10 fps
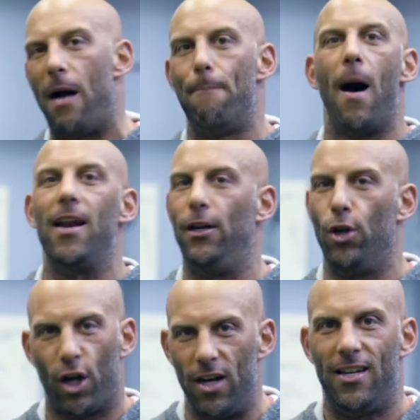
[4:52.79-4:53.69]
my body to
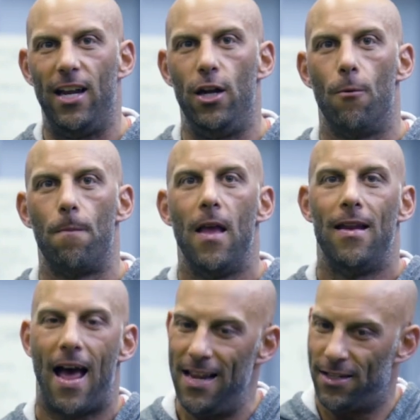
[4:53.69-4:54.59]
continue
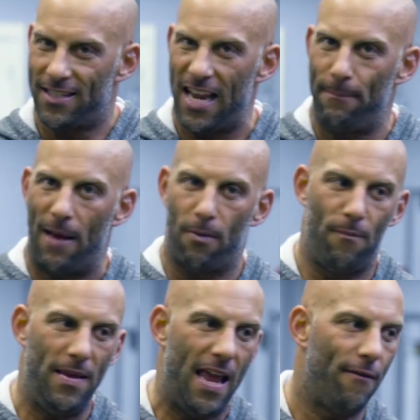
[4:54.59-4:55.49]
that is the same type of
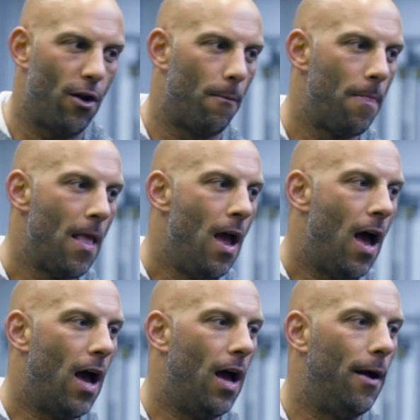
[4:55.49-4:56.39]
behavior
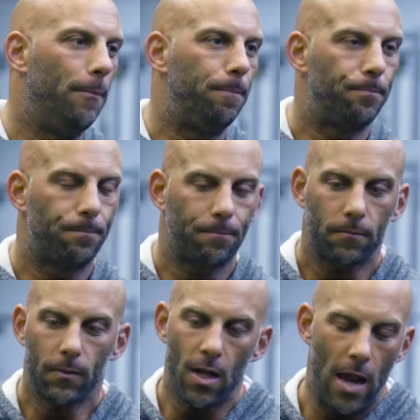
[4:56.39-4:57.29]
uh,
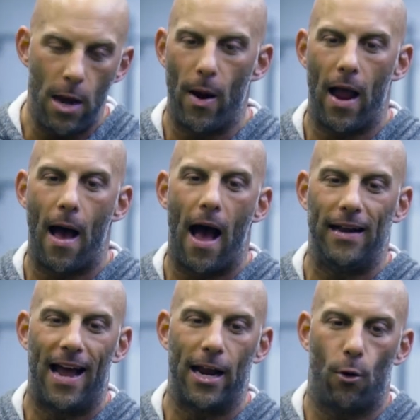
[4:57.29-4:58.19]
anyway i
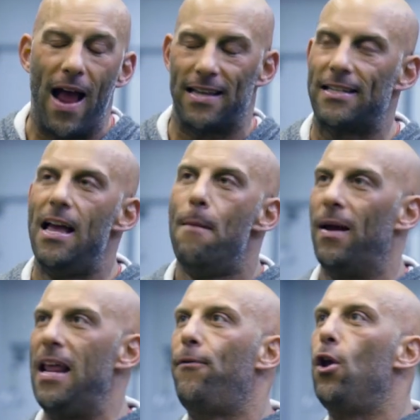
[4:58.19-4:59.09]
digress
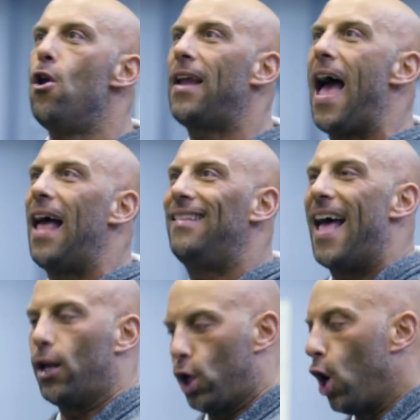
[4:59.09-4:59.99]
but if you look at
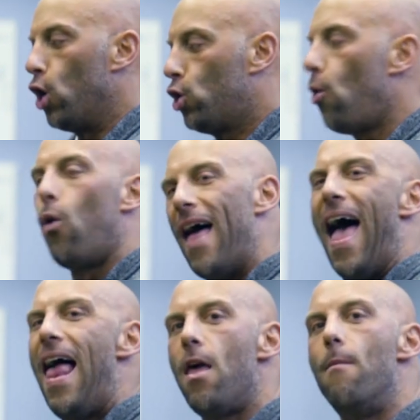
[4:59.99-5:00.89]
that control
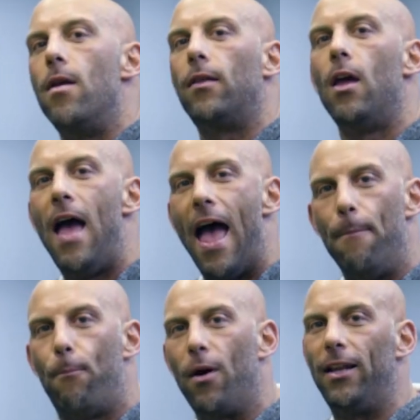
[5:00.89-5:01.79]
element
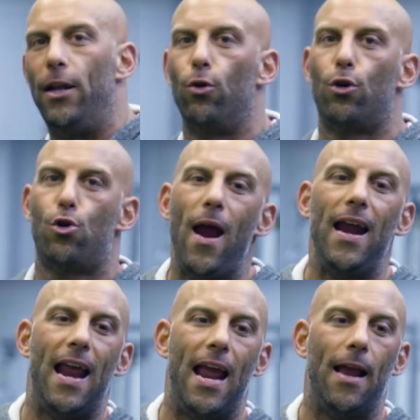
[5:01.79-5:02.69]
and put it into
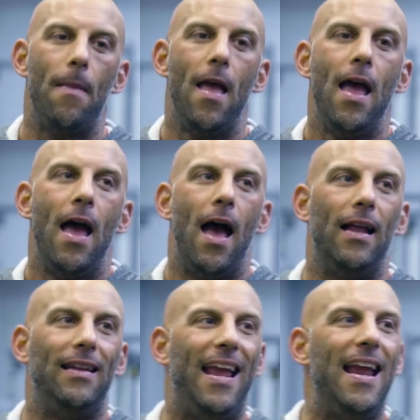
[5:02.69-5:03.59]
training, uh,
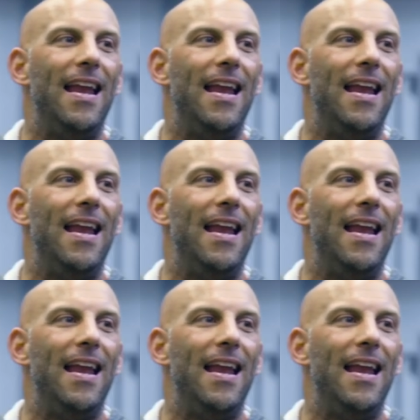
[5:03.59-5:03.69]
they